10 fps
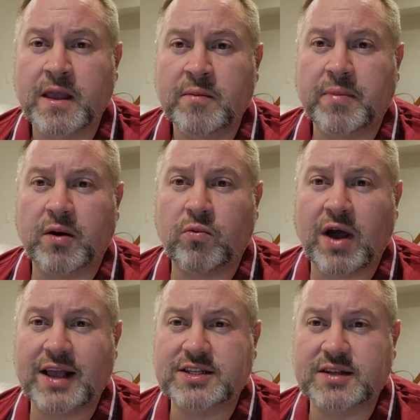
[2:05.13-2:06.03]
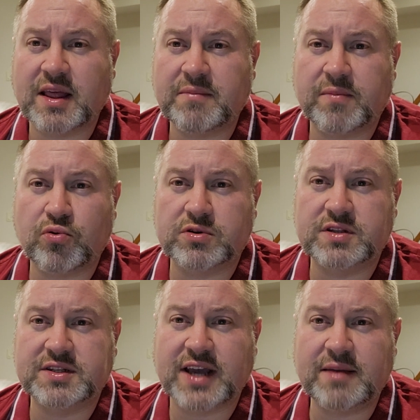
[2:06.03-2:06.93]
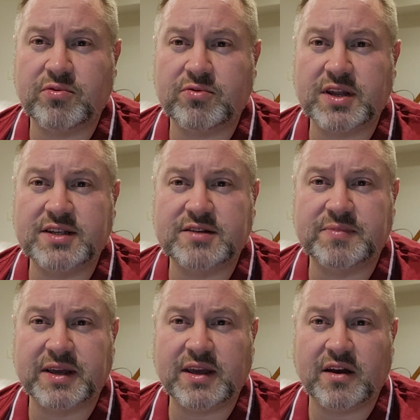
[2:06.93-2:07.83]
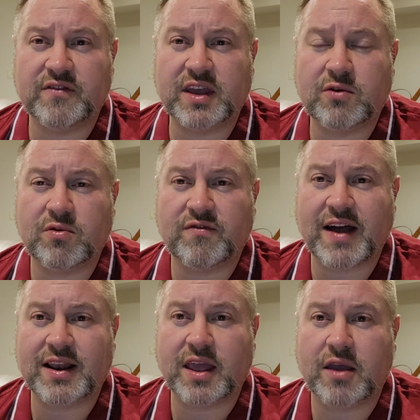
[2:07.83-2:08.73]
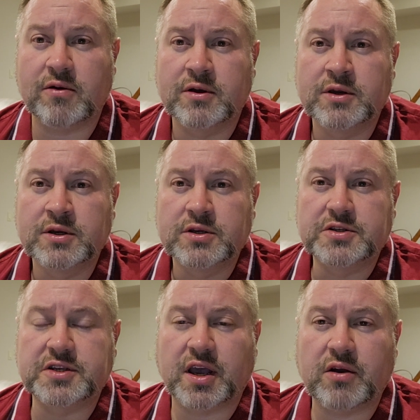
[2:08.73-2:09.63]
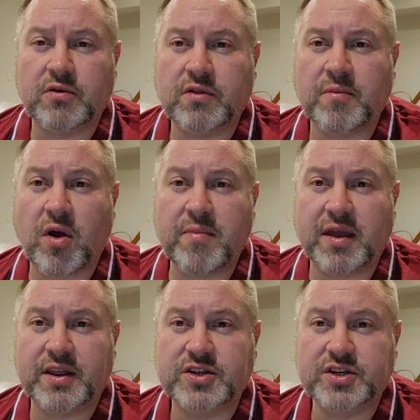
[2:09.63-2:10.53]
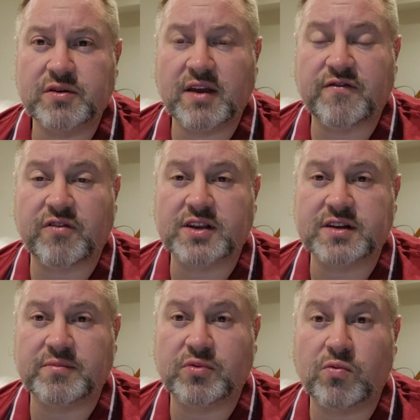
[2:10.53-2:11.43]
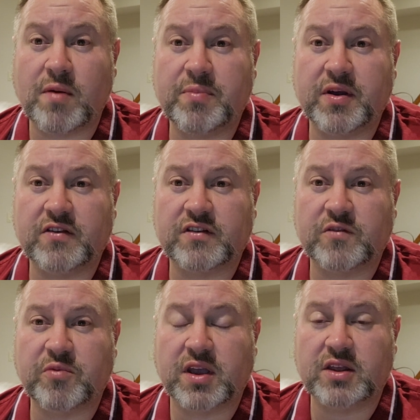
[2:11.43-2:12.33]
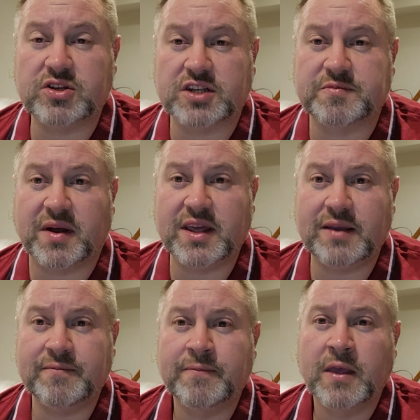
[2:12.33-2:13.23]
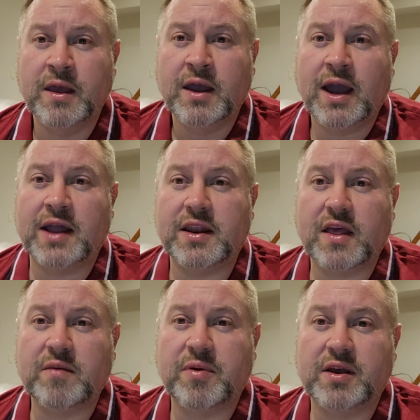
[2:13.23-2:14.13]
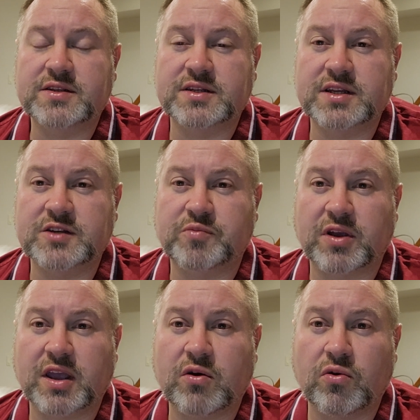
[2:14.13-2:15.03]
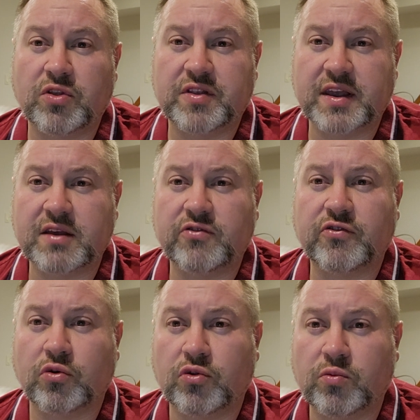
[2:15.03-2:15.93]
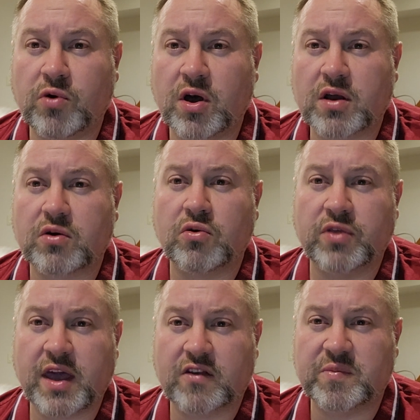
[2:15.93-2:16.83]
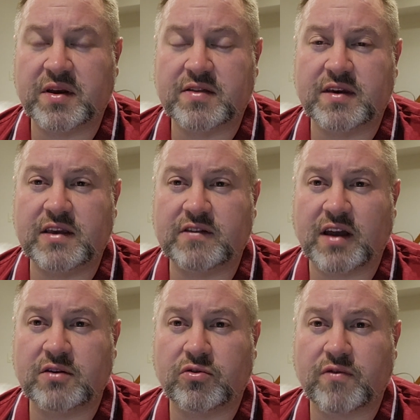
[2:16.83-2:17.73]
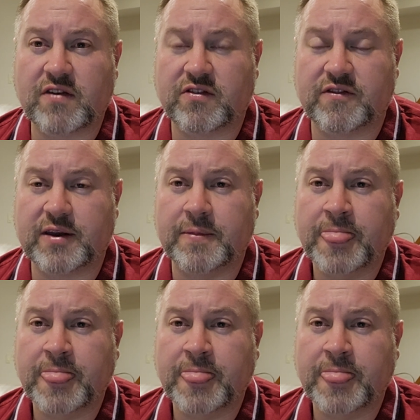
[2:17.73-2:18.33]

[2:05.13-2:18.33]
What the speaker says: but what has to then be brought to the table needs to be of equal value. So there might be an issue if, for example, one person is bringing just money and the other person is bringing all the deals, all the work, all the expertise, and all the rest of it.